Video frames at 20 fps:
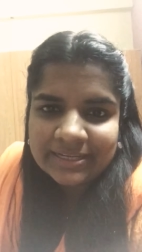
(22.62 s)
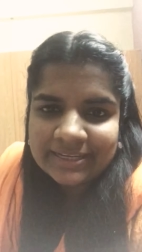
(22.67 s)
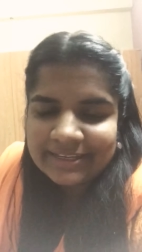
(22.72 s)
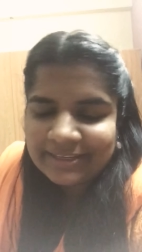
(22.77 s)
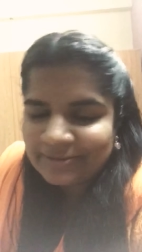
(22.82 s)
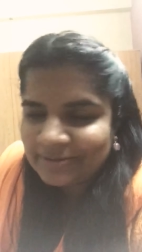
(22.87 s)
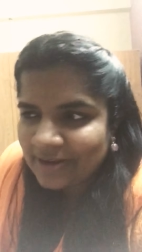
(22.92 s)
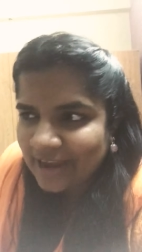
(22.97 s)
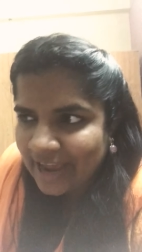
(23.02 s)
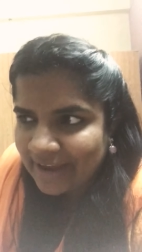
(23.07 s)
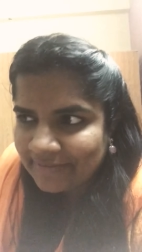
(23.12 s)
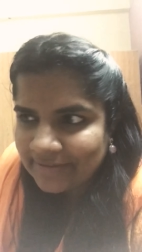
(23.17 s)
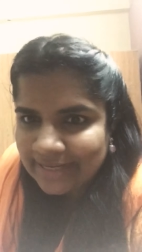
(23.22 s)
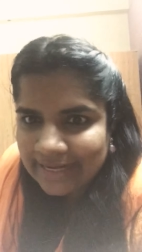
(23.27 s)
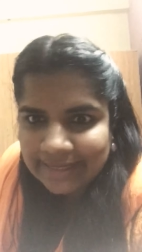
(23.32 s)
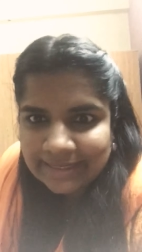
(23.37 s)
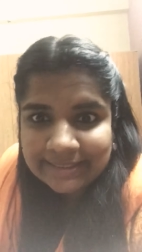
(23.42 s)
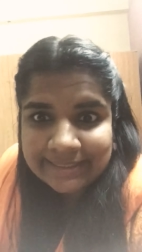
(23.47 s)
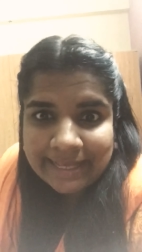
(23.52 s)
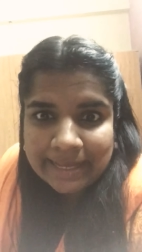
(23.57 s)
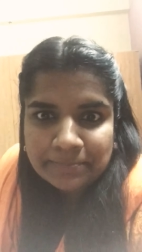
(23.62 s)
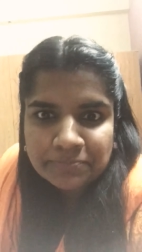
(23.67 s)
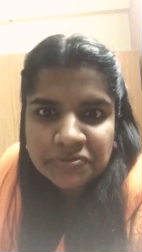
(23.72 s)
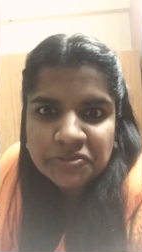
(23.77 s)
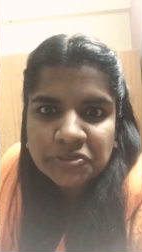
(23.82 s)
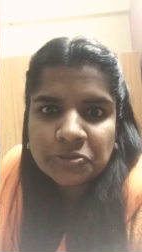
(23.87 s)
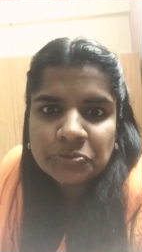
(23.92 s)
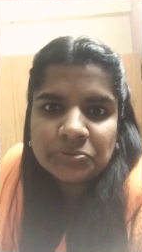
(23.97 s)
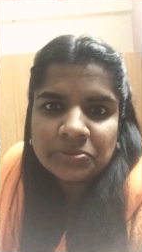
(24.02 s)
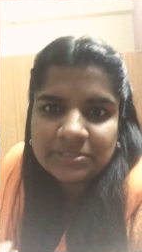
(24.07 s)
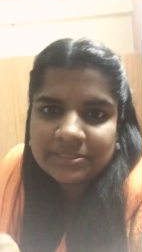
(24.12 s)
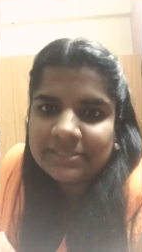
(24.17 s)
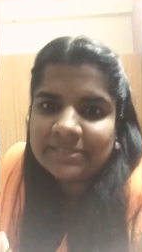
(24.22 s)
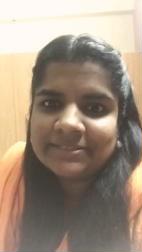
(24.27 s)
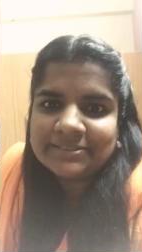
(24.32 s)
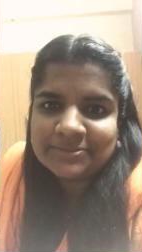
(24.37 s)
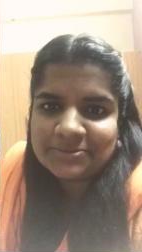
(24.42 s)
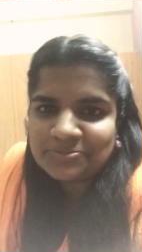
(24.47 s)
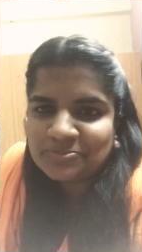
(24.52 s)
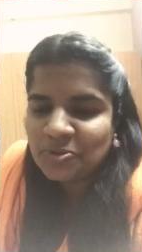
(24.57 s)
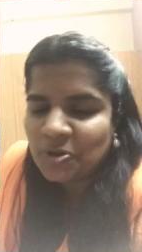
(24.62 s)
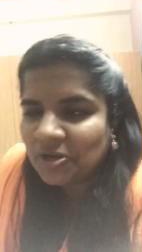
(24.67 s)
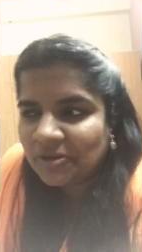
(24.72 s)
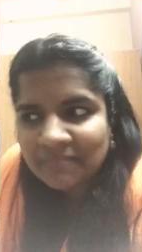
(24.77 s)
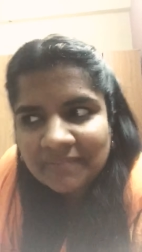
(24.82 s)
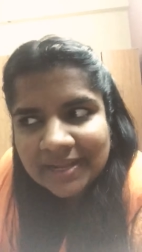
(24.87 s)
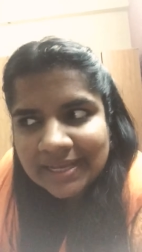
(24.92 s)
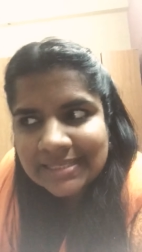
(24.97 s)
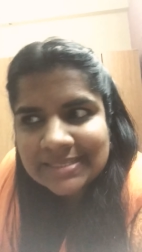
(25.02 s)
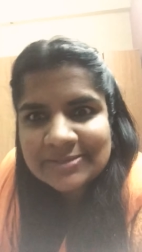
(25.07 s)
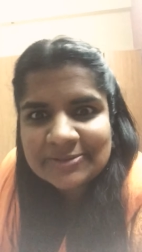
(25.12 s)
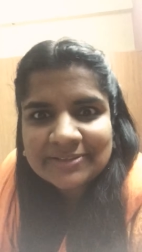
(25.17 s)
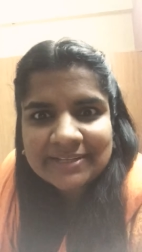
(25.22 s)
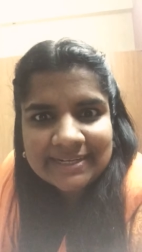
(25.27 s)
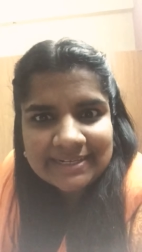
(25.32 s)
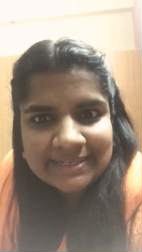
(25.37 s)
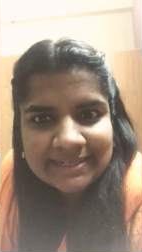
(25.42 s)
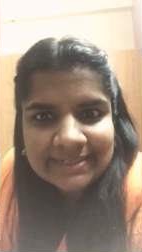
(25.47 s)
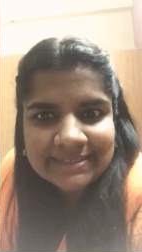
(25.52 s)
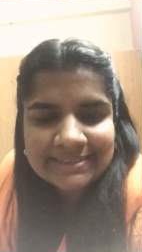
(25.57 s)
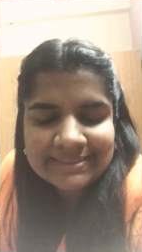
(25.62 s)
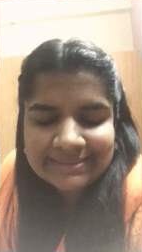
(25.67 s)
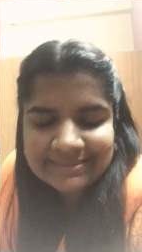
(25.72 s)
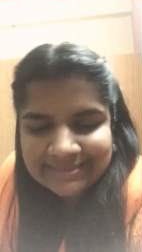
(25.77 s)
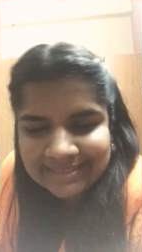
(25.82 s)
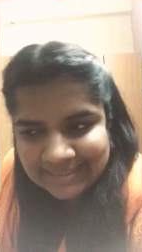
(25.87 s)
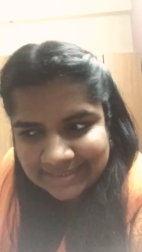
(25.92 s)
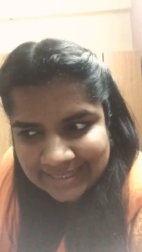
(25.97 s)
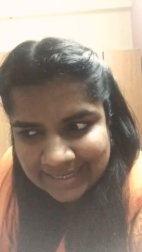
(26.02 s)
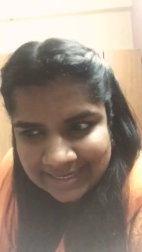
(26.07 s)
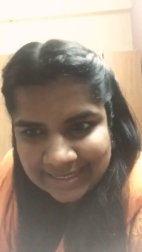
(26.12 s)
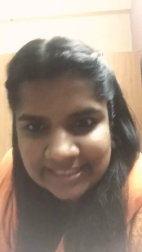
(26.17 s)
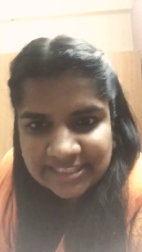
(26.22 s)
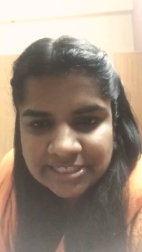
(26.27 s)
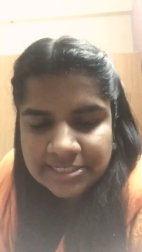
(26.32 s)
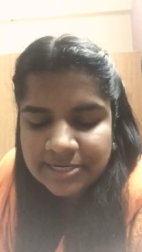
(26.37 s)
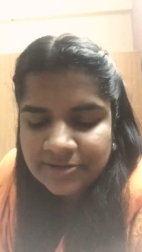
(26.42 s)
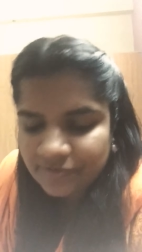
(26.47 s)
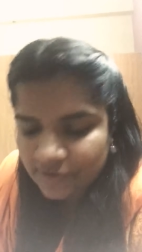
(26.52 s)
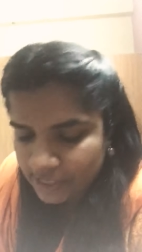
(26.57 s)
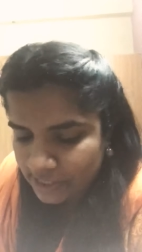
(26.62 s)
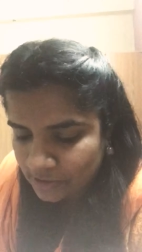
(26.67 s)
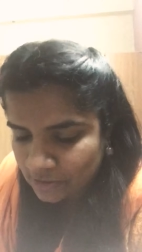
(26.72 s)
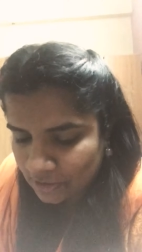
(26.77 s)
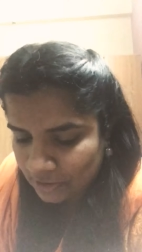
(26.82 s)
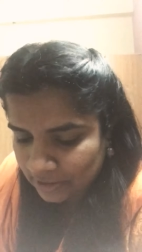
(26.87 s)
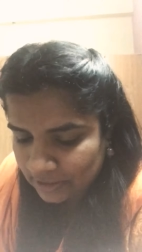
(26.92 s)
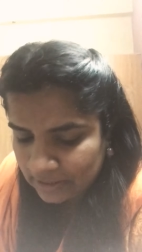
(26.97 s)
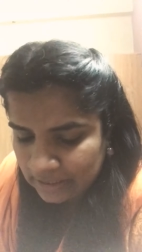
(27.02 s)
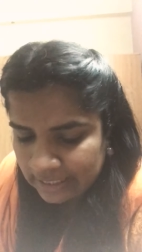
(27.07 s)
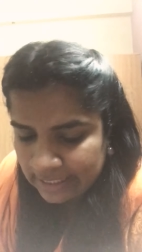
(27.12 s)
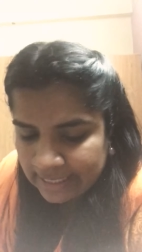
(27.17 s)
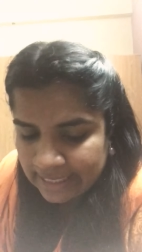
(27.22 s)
you know, have it like a capsule in a small place so that there's that instant recall.